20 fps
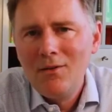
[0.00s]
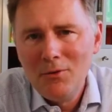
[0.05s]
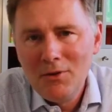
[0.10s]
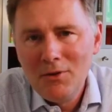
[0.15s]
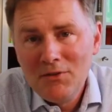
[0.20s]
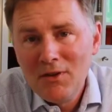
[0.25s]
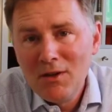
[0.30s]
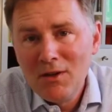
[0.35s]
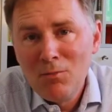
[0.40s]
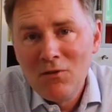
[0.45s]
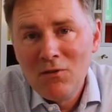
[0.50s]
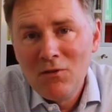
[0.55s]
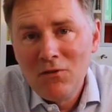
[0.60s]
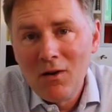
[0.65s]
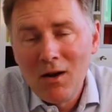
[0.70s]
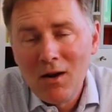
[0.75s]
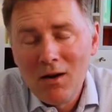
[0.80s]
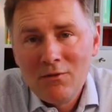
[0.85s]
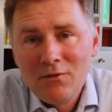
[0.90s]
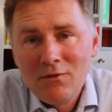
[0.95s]
Reason number
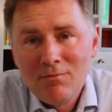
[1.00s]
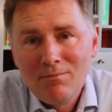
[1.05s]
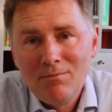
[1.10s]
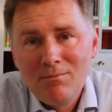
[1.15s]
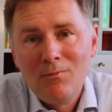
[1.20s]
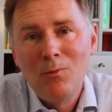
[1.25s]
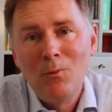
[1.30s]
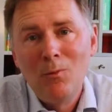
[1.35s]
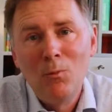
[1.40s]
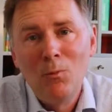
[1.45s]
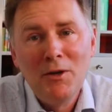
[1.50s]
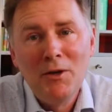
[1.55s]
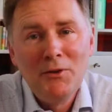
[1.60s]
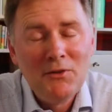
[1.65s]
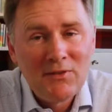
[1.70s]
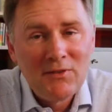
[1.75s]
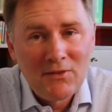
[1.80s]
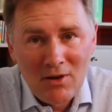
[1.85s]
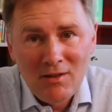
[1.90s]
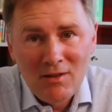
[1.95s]
five, when
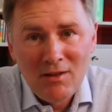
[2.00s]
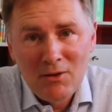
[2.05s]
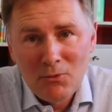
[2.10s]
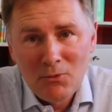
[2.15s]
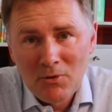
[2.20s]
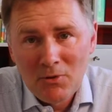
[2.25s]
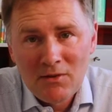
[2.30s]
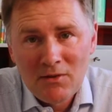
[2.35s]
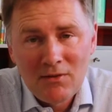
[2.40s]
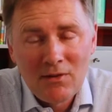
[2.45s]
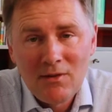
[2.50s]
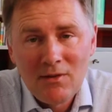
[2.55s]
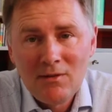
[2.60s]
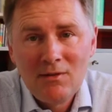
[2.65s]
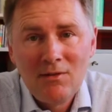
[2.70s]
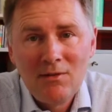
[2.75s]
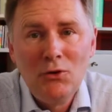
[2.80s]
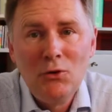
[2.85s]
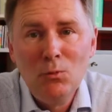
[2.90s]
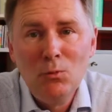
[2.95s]
you study
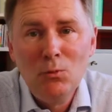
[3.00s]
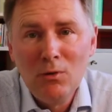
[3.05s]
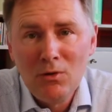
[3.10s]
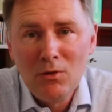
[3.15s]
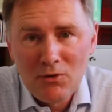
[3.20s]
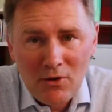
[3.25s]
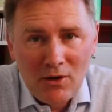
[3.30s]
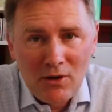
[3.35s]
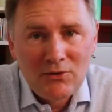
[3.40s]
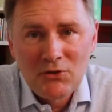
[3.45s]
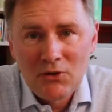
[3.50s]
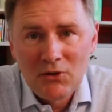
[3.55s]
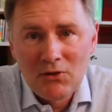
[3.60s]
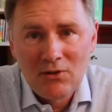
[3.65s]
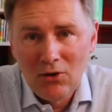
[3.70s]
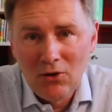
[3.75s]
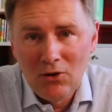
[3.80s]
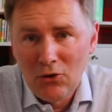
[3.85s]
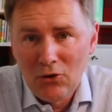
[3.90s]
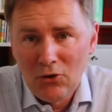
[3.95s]
linguistics, you will not
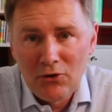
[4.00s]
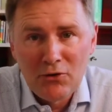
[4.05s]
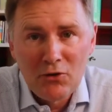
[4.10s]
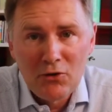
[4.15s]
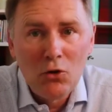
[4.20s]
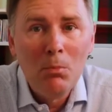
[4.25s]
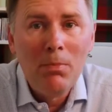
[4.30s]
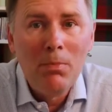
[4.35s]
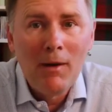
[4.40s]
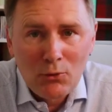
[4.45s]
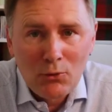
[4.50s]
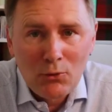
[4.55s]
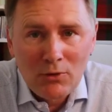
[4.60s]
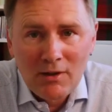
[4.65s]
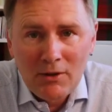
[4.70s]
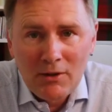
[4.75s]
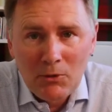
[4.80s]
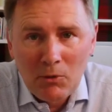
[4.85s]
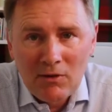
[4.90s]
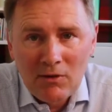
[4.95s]
just learn about
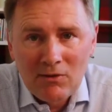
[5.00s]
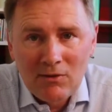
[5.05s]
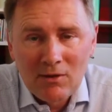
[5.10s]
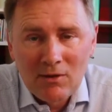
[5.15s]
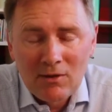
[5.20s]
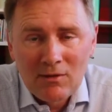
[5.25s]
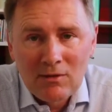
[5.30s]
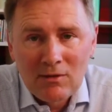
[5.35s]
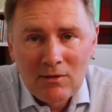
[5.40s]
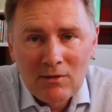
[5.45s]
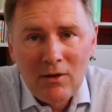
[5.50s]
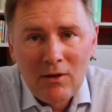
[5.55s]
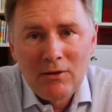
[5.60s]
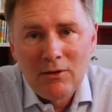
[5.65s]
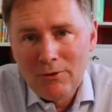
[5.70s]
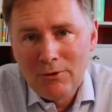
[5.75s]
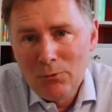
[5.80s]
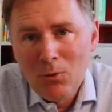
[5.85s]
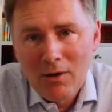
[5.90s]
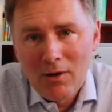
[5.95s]
linguistics,
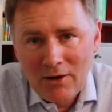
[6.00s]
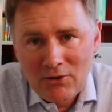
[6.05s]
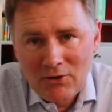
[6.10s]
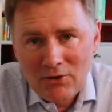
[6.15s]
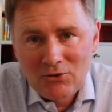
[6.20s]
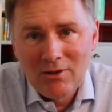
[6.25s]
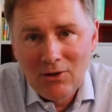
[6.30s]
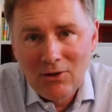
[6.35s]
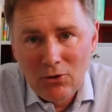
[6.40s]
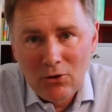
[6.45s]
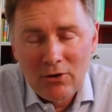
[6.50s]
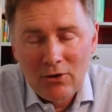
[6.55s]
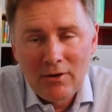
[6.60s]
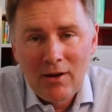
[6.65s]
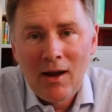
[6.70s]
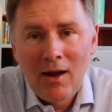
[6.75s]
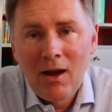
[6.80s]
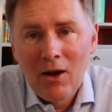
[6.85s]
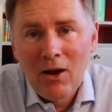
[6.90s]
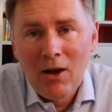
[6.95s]
you will actually
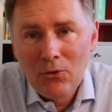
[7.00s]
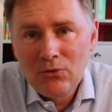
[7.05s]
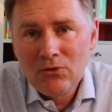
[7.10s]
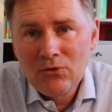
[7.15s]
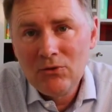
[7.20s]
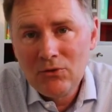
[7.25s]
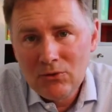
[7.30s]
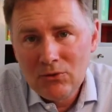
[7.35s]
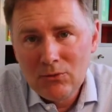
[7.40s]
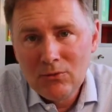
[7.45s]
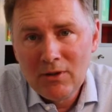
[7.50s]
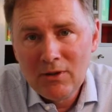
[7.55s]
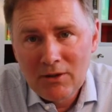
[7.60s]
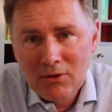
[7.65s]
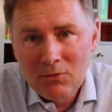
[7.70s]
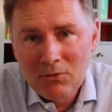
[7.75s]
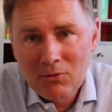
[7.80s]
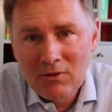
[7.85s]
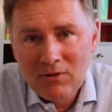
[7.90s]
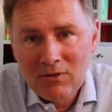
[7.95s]
learn how to do
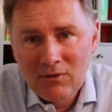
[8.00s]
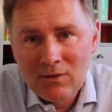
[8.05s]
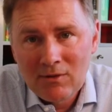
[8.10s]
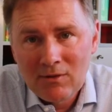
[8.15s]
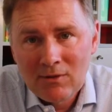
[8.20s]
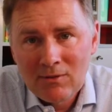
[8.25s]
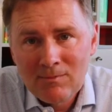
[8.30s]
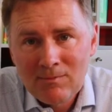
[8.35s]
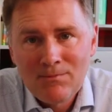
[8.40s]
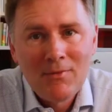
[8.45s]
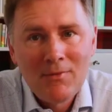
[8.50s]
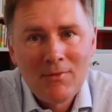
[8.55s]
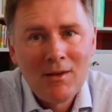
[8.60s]
linguistics.